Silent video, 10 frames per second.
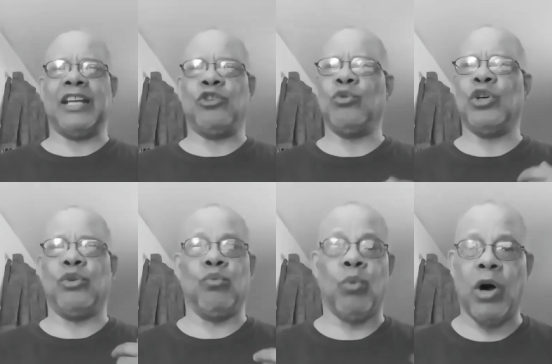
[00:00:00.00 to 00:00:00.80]
that you
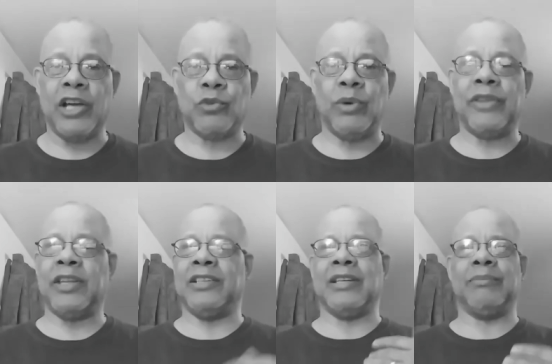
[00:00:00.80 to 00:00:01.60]
couldn't wash with.
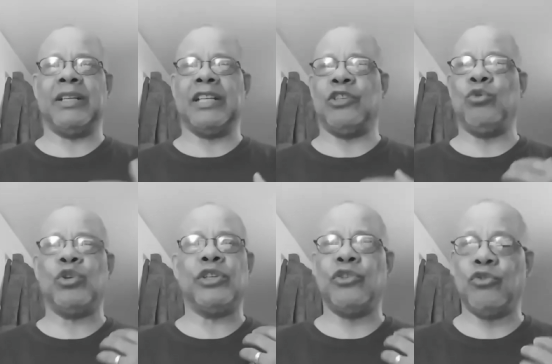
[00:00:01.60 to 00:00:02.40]
It's something that you
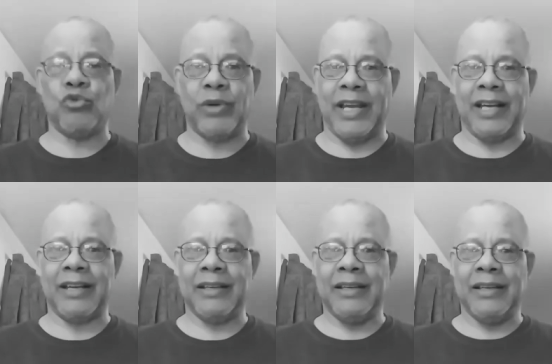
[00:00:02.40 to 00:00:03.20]
couldn't drink.
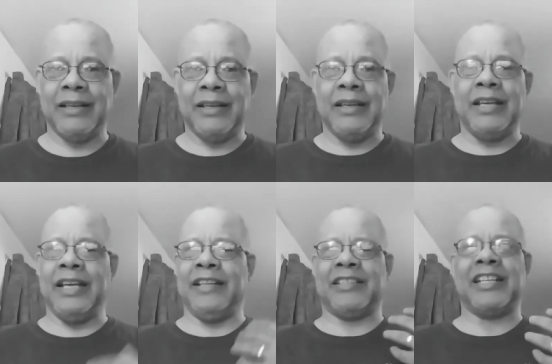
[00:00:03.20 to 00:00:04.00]

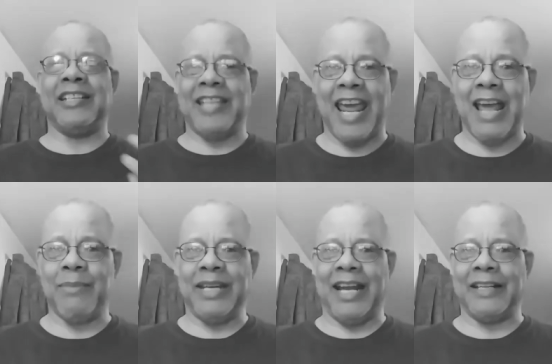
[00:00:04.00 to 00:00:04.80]
It's
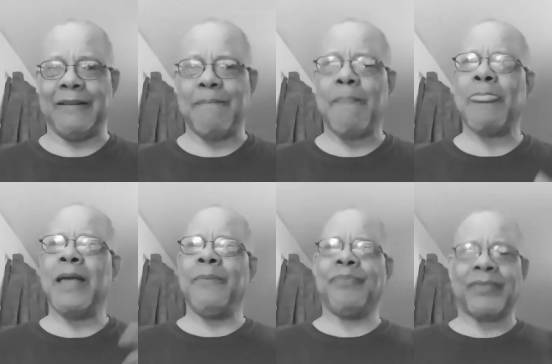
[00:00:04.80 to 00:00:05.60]
contaminated.
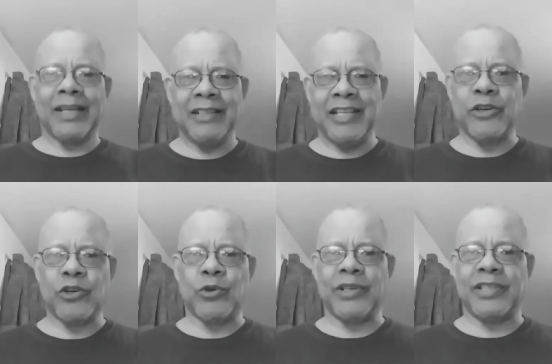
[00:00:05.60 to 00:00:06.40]
Dear
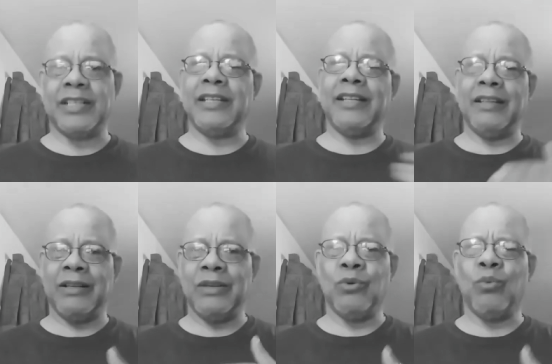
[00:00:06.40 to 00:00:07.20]
Christian,
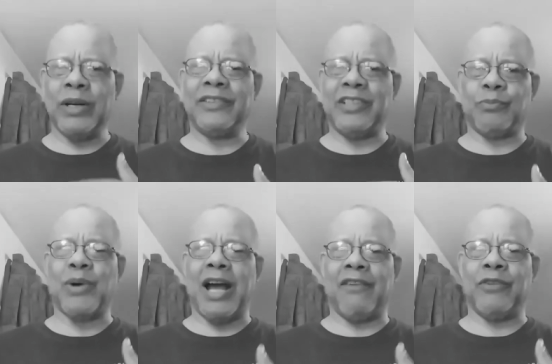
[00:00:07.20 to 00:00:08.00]
what is this
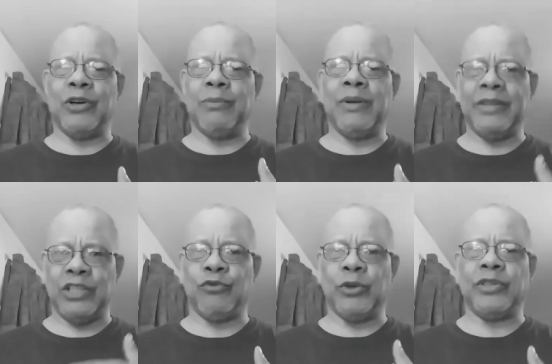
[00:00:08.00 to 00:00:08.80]
proverb,
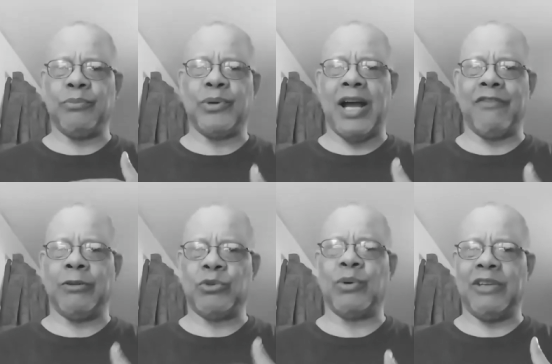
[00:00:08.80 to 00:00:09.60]
this verse in
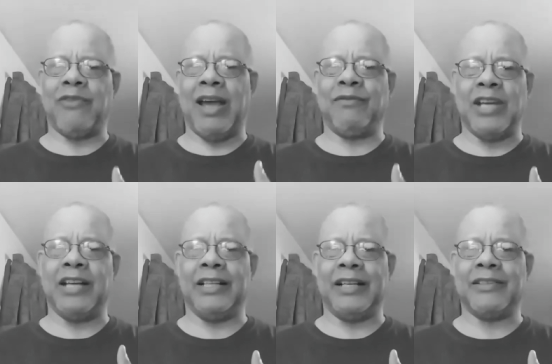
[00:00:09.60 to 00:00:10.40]
Proverbs 25
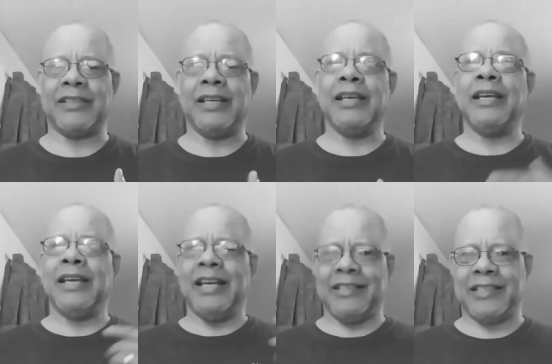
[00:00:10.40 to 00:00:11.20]
telling us?
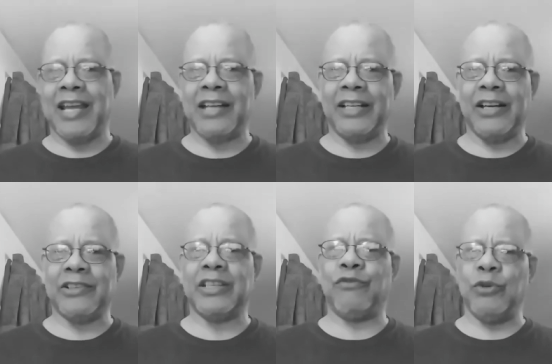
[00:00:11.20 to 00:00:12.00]
It's telling
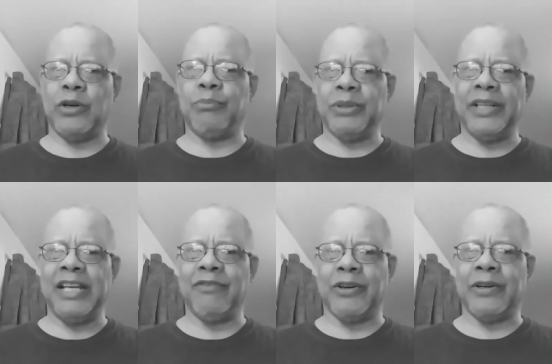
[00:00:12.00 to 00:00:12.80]
us if you're a
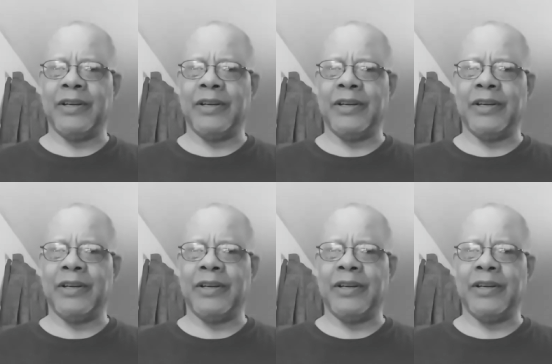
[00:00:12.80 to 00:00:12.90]
believer,